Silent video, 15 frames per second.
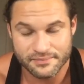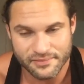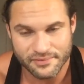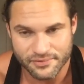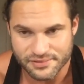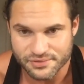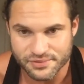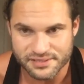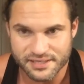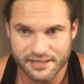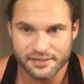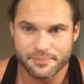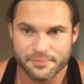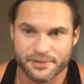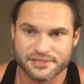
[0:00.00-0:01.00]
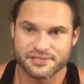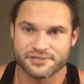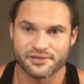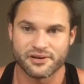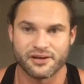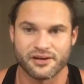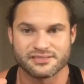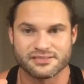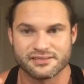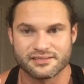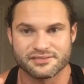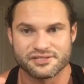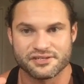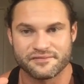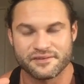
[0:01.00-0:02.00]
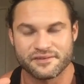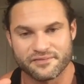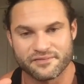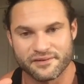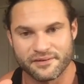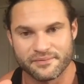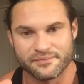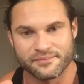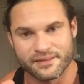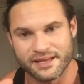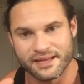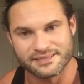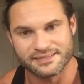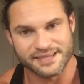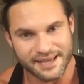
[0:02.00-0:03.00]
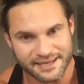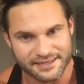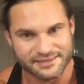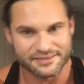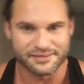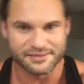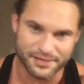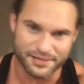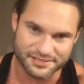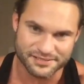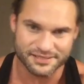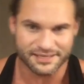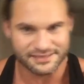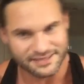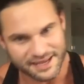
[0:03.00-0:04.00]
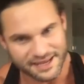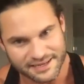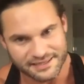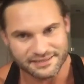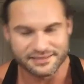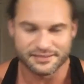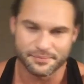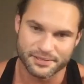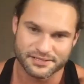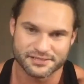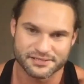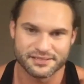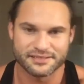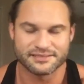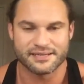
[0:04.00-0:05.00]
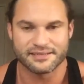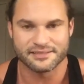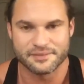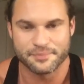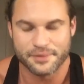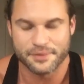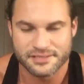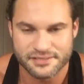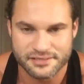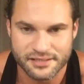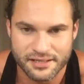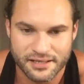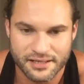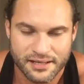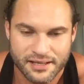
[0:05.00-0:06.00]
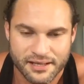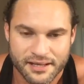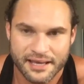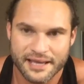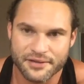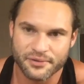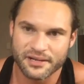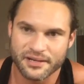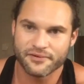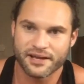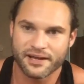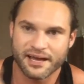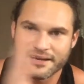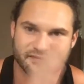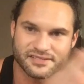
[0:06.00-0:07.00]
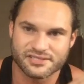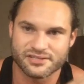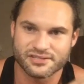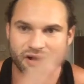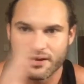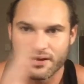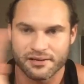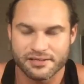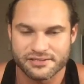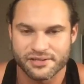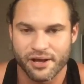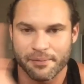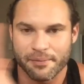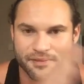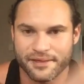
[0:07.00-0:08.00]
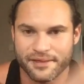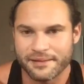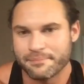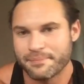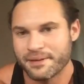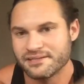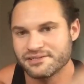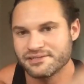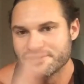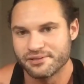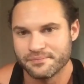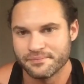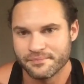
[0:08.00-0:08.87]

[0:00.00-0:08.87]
or suicidal depression, you're constantly shifting from anxiety to depression, anxiety to depression, anxiety to depression, and you never kind of stop that pendulum.